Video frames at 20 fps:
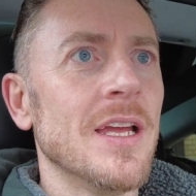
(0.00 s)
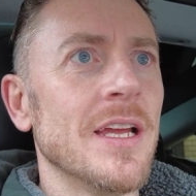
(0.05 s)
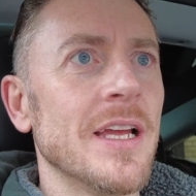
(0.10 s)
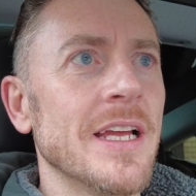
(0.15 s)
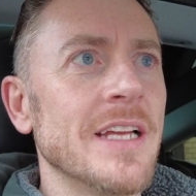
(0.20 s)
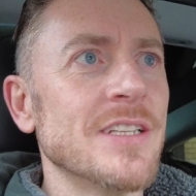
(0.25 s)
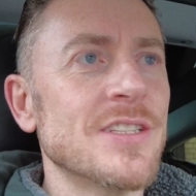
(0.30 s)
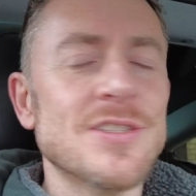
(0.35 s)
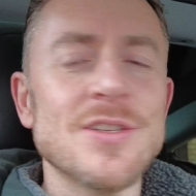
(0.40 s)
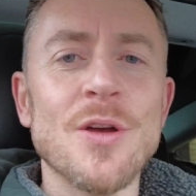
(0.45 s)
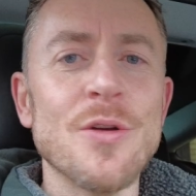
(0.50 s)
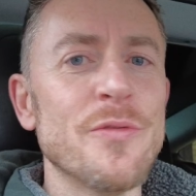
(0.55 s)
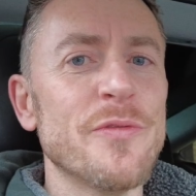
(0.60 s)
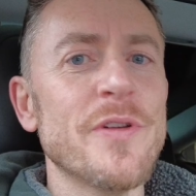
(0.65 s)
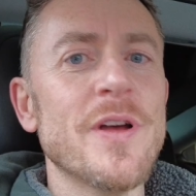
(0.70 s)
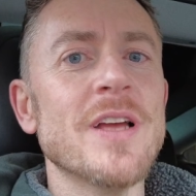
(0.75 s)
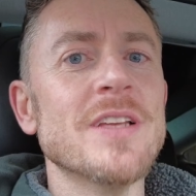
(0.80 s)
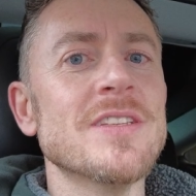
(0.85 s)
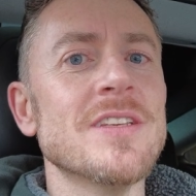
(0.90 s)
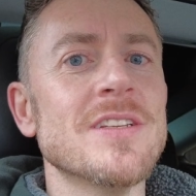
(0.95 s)
it's so
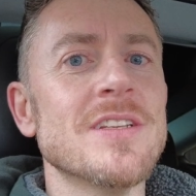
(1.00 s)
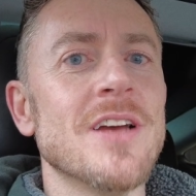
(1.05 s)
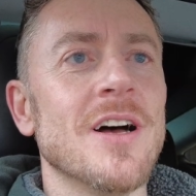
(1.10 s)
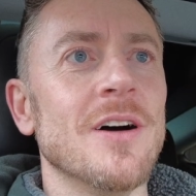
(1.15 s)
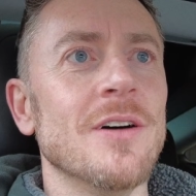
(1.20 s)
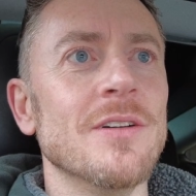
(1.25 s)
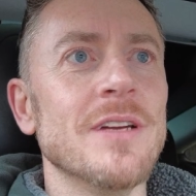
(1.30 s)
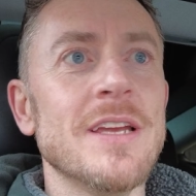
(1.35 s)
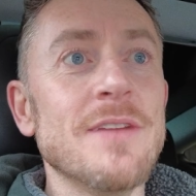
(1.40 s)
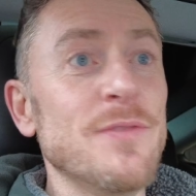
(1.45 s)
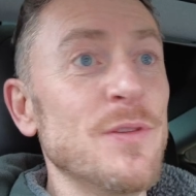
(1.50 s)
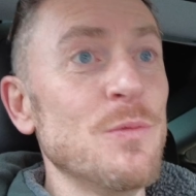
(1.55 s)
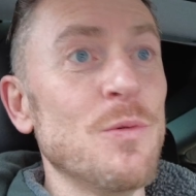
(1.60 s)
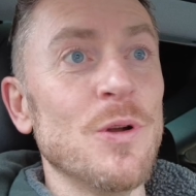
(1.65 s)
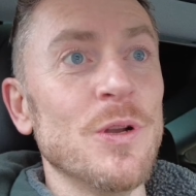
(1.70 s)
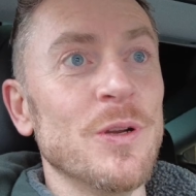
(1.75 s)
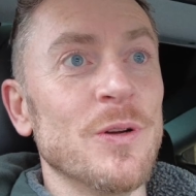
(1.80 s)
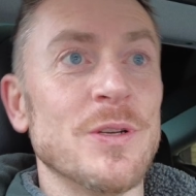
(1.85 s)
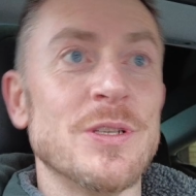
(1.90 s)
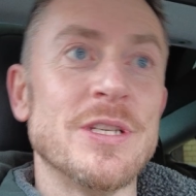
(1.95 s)
versatile. If you
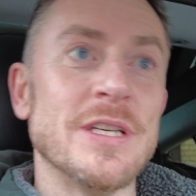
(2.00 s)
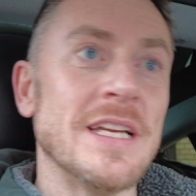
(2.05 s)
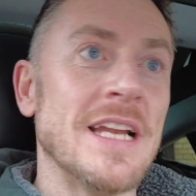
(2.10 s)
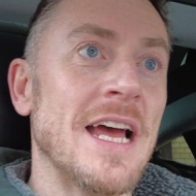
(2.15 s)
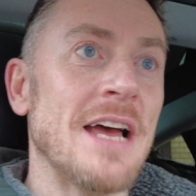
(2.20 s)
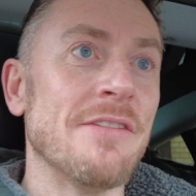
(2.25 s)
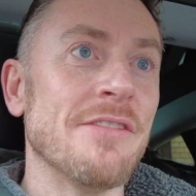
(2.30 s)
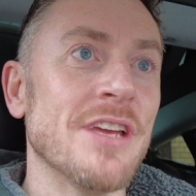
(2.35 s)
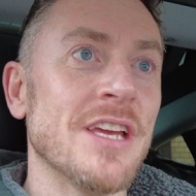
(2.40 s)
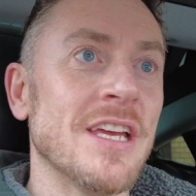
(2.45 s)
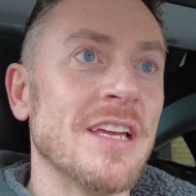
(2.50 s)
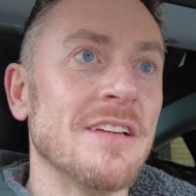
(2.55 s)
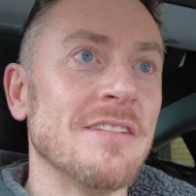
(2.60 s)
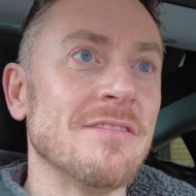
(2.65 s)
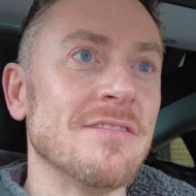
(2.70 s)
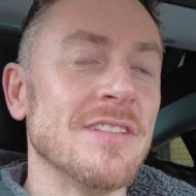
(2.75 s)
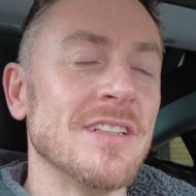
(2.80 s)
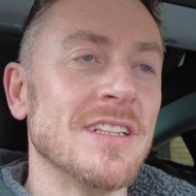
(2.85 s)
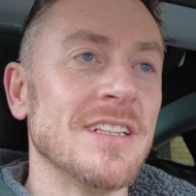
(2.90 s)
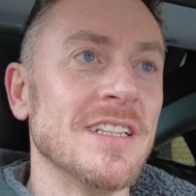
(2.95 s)
want noise, you can have it.
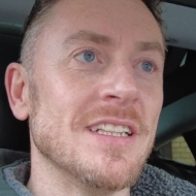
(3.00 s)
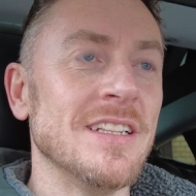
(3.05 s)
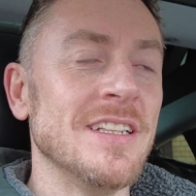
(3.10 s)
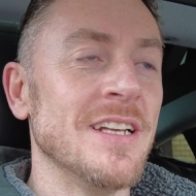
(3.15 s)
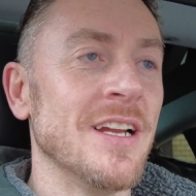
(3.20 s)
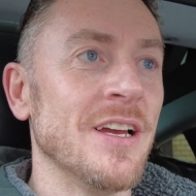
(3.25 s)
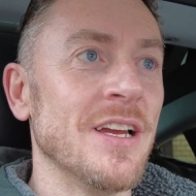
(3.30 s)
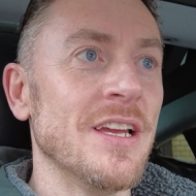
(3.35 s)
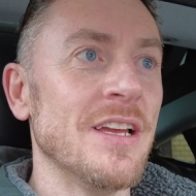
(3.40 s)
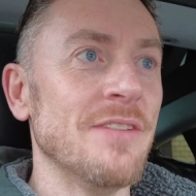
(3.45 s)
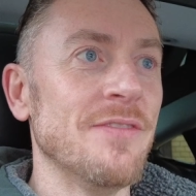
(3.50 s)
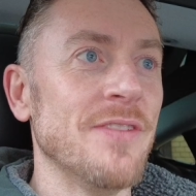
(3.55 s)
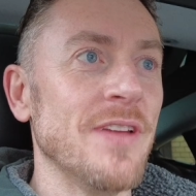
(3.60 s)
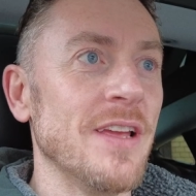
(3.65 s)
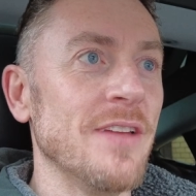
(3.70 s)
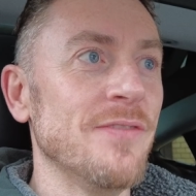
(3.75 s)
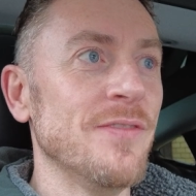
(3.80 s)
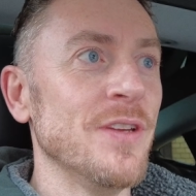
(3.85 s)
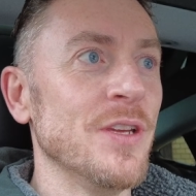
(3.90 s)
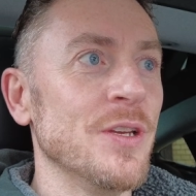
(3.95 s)
You know, if,
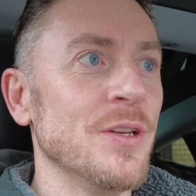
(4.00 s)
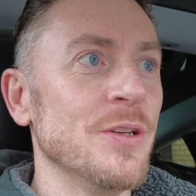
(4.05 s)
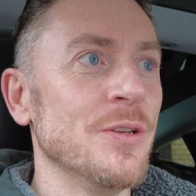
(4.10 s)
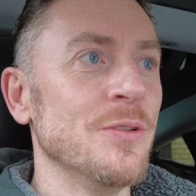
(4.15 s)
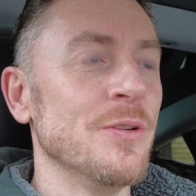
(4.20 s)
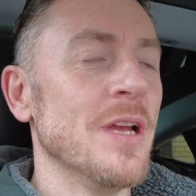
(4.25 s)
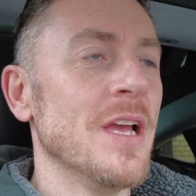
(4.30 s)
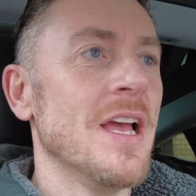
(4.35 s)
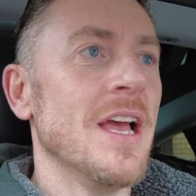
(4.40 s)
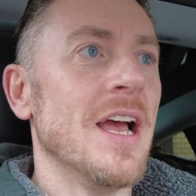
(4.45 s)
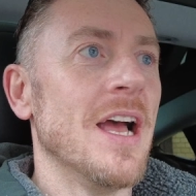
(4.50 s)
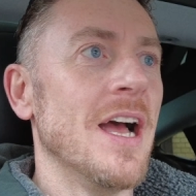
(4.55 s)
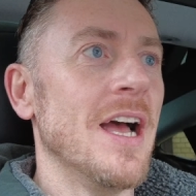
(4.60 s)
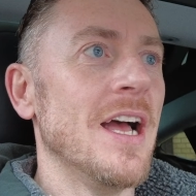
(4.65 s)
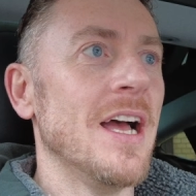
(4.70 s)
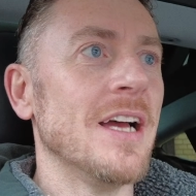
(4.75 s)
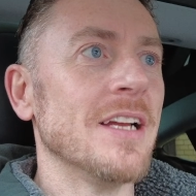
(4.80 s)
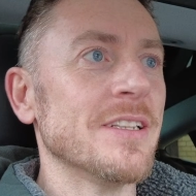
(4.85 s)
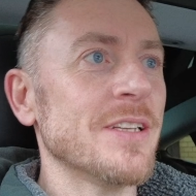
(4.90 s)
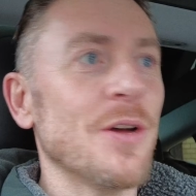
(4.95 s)
if you
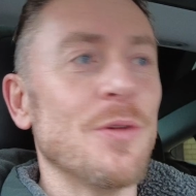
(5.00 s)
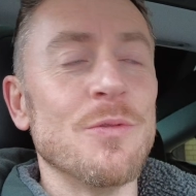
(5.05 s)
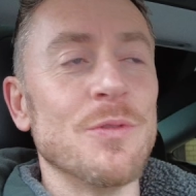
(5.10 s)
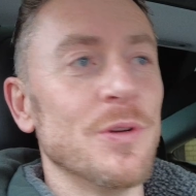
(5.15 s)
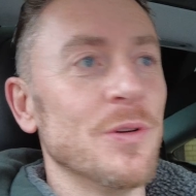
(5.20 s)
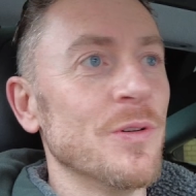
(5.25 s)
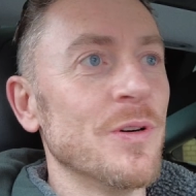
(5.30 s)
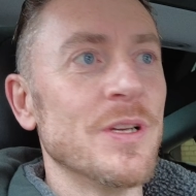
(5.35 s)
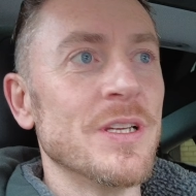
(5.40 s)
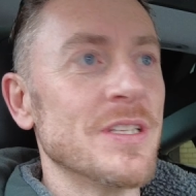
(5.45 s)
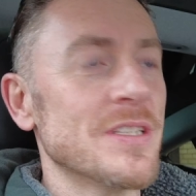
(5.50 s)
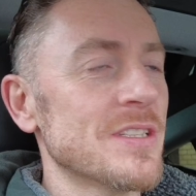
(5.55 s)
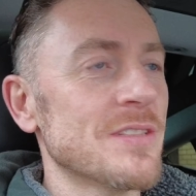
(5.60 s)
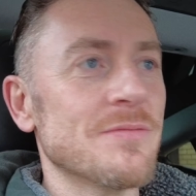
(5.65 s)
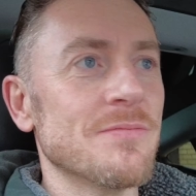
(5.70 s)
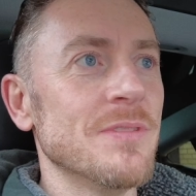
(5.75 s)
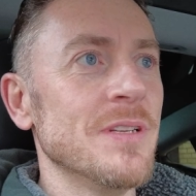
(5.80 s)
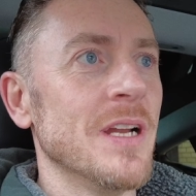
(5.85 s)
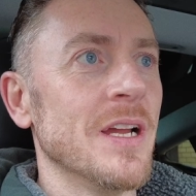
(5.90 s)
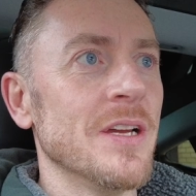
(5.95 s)
uh, don't want
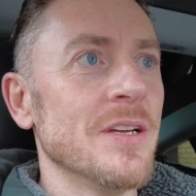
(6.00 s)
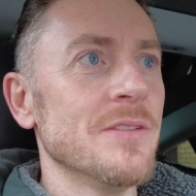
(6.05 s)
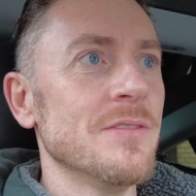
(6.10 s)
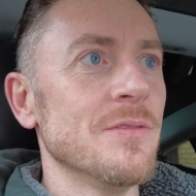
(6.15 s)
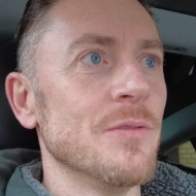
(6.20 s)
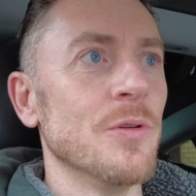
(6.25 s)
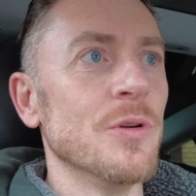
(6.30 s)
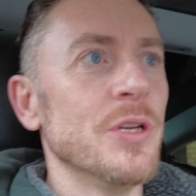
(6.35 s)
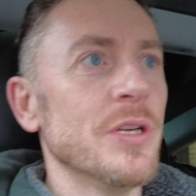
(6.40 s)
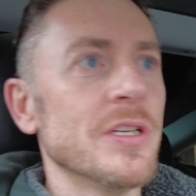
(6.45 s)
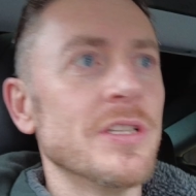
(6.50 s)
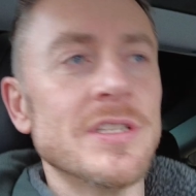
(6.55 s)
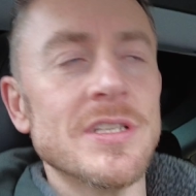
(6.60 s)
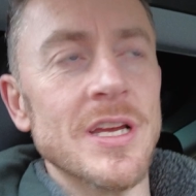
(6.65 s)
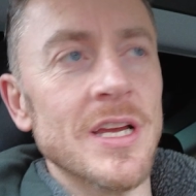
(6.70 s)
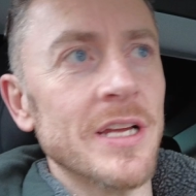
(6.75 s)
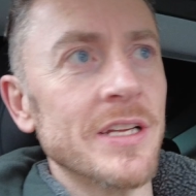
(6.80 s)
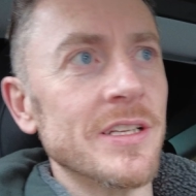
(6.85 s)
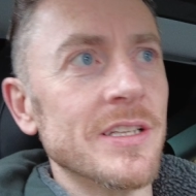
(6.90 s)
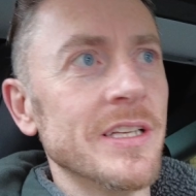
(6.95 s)
noise, you know, or you can
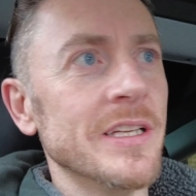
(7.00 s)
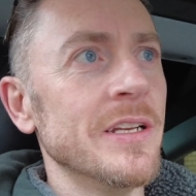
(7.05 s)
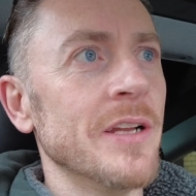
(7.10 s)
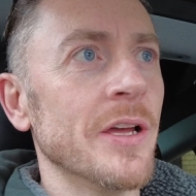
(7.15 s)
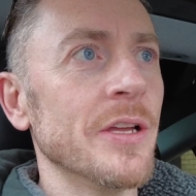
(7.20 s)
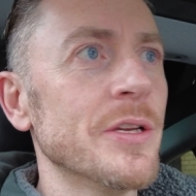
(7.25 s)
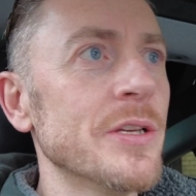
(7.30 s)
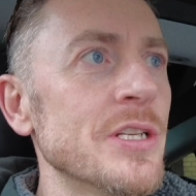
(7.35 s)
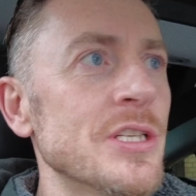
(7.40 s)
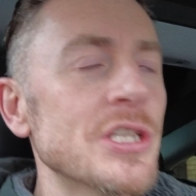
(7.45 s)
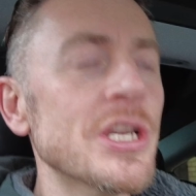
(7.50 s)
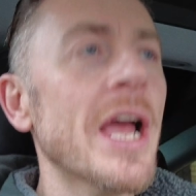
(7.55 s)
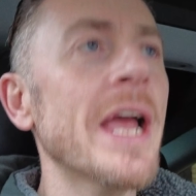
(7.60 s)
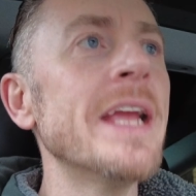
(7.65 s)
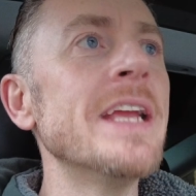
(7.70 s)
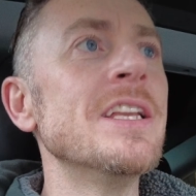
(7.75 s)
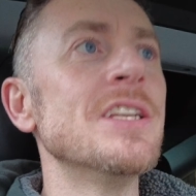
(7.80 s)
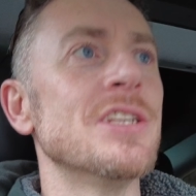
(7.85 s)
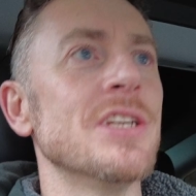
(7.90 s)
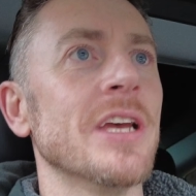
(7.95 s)
turn, you know, you can
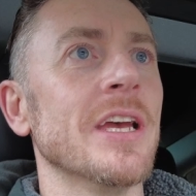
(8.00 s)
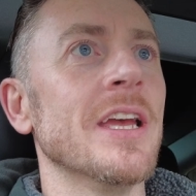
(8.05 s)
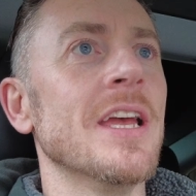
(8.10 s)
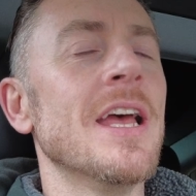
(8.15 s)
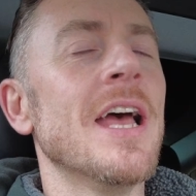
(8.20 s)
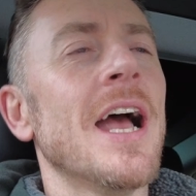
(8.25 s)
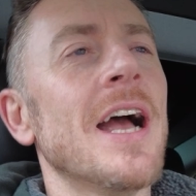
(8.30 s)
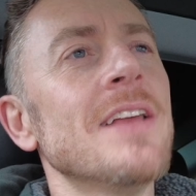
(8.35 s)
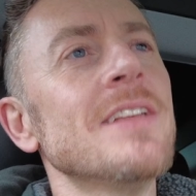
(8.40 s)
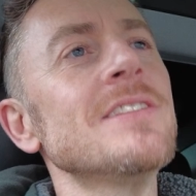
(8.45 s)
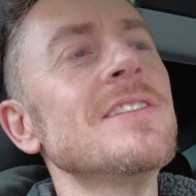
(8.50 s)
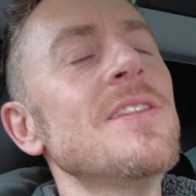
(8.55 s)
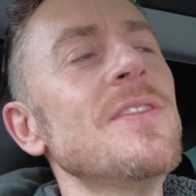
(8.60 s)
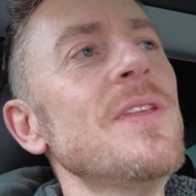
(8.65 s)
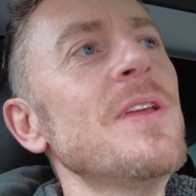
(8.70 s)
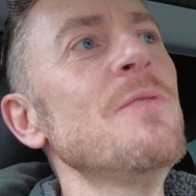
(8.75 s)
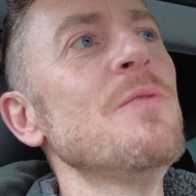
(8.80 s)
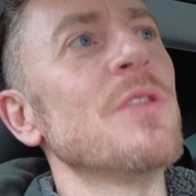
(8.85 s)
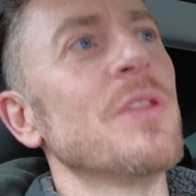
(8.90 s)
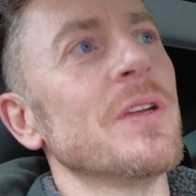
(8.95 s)
change it. And that's the
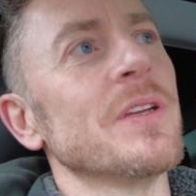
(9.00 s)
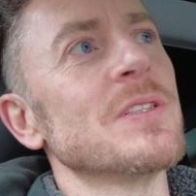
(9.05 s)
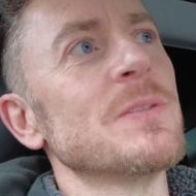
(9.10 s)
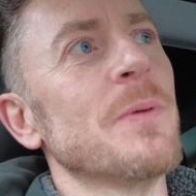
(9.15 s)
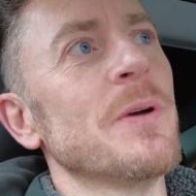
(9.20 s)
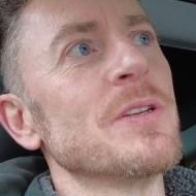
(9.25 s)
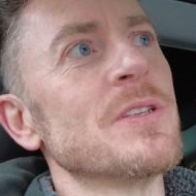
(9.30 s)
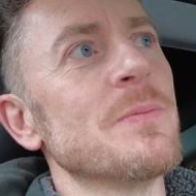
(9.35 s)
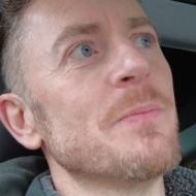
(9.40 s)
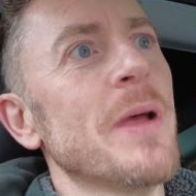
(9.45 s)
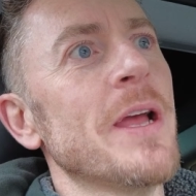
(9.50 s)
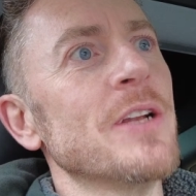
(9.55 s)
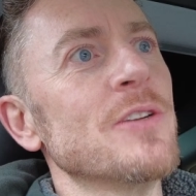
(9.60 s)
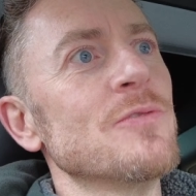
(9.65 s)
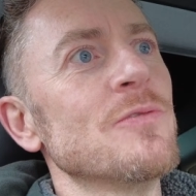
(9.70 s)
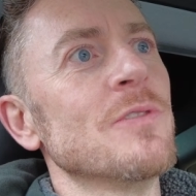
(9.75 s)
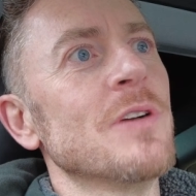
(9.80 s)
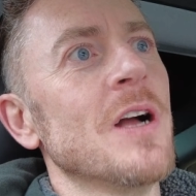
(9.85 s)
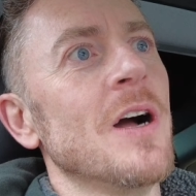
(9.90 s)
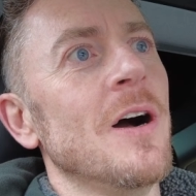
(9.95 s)
thing with, I suppose, a
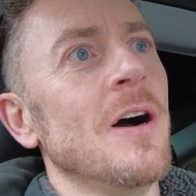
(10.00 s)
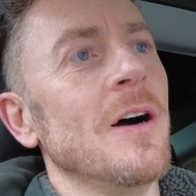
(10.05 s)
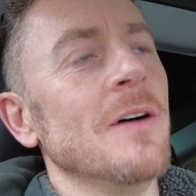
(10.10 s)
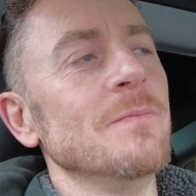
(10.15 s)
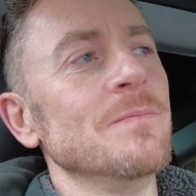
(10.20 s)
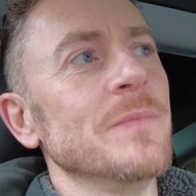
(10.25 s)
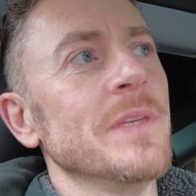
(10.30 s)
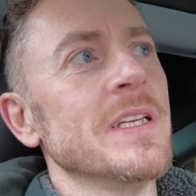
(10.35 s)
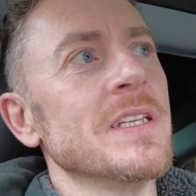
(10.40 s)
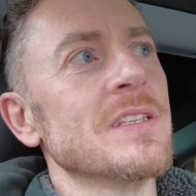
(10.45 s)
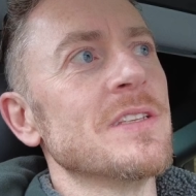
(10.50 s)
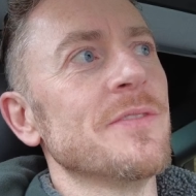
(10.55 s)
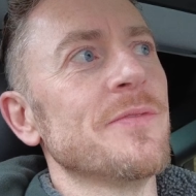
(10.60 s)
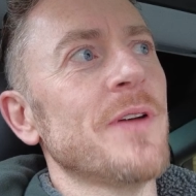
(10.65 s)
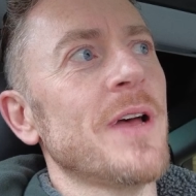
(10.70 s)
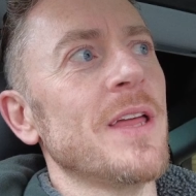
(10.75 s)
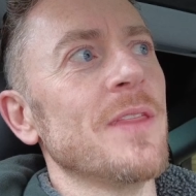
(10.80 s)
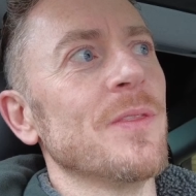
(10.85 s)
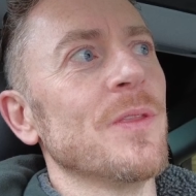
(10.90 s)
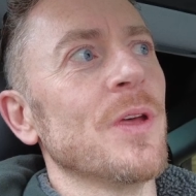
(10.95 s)
petrol car, is the
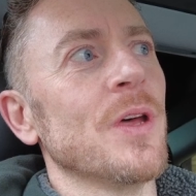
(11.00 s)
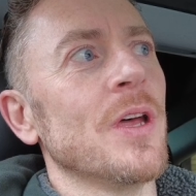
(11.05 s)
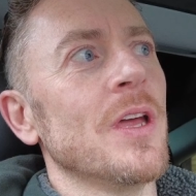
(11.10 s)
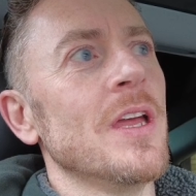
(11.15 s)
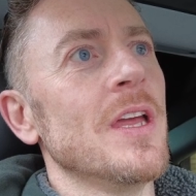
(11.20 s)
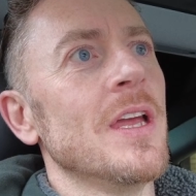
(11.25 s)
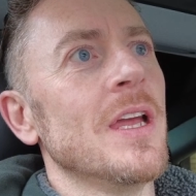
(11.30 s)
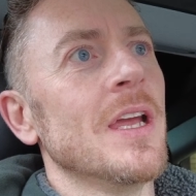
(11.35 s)
fact that